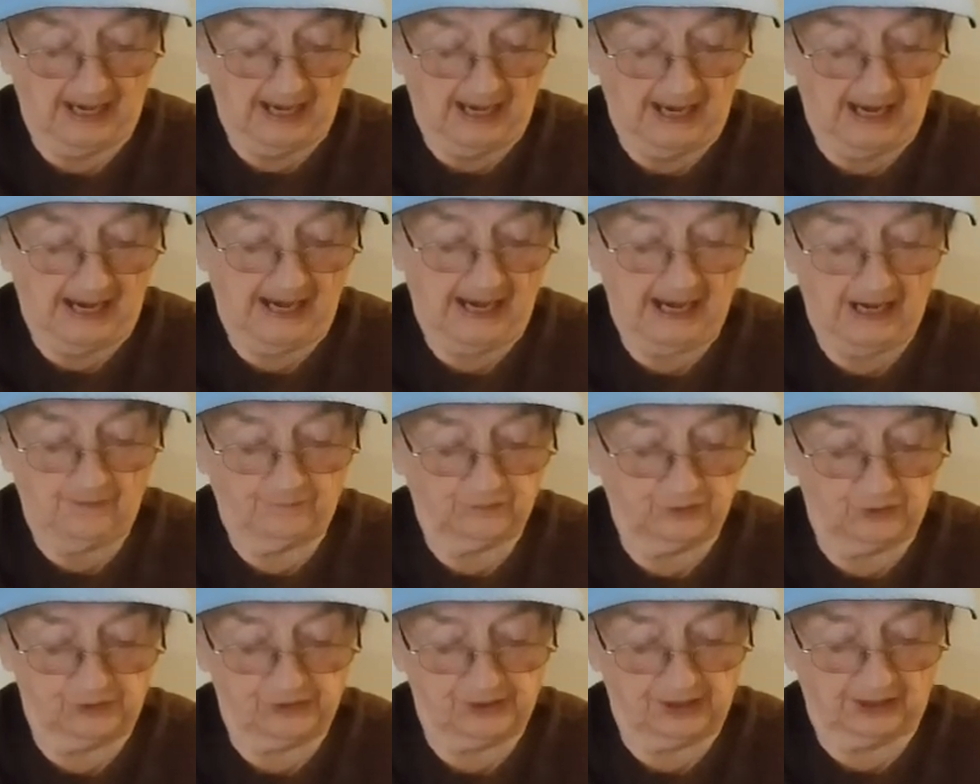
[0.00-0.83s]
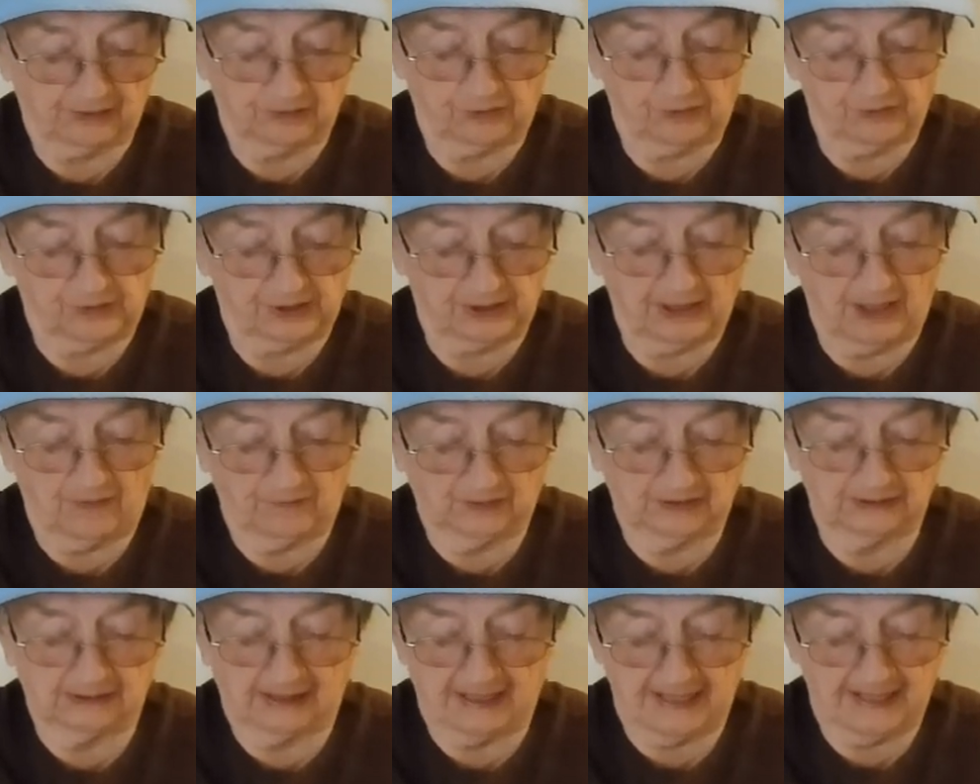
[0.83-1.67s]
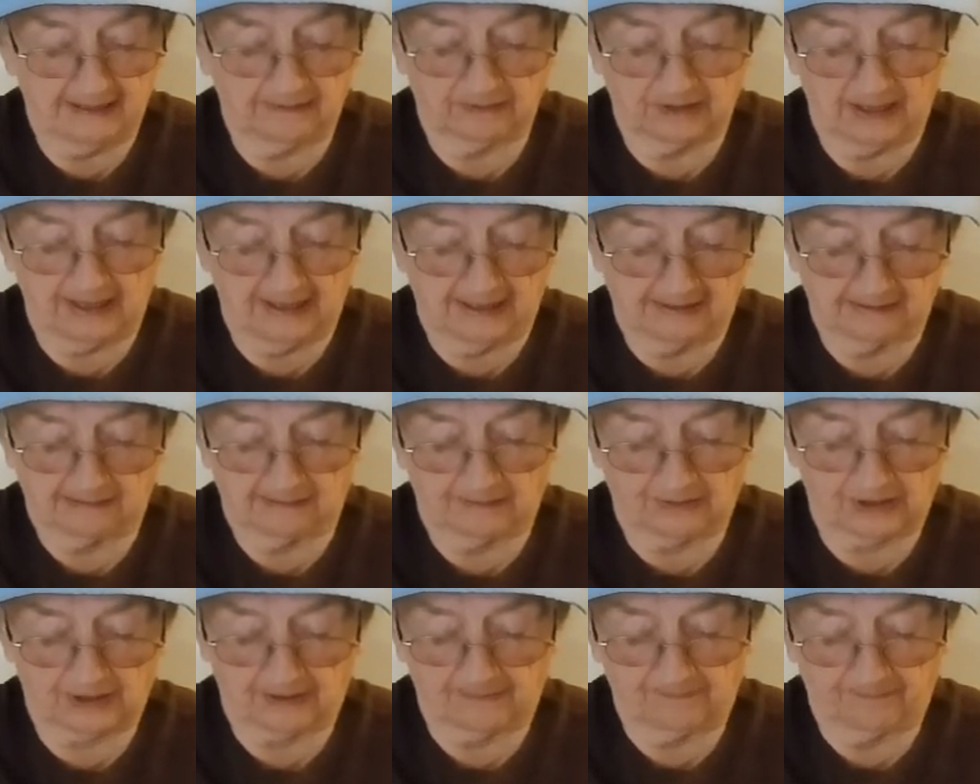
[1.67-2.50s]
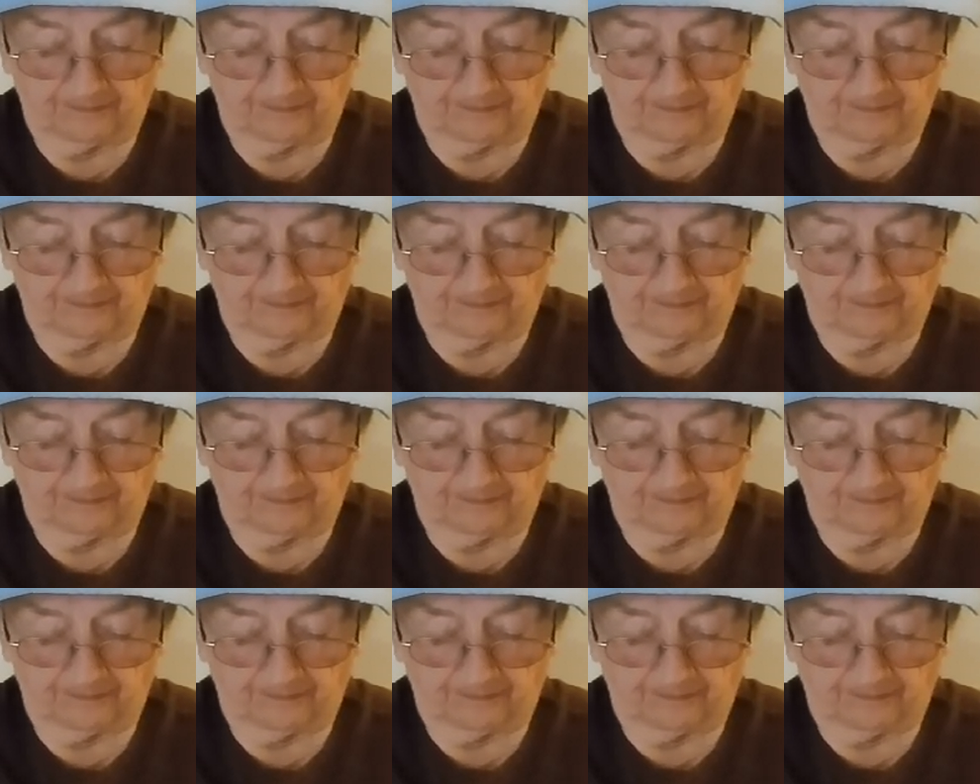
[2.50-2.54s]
After 6 or 7 loud yells,